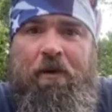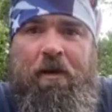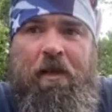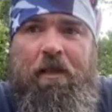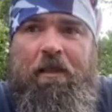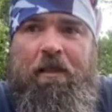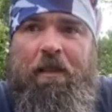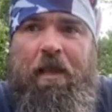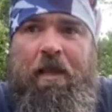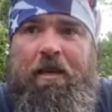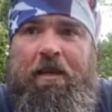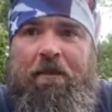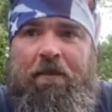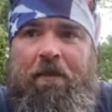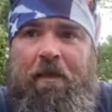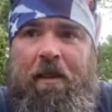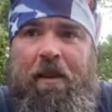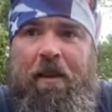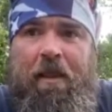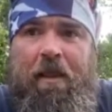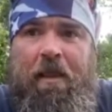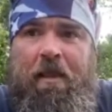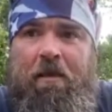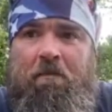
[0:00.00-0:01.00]
and I laid in
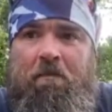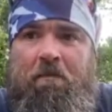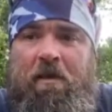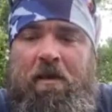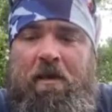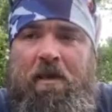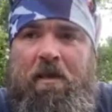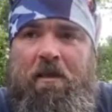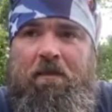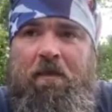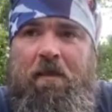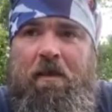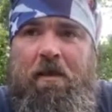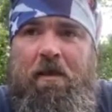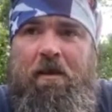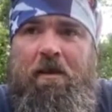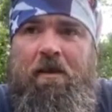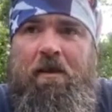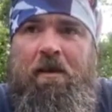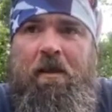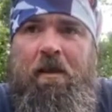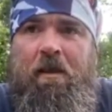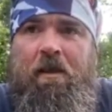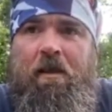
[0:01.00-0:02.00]
that hammock, and
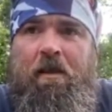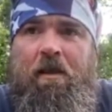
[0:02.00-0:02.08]
then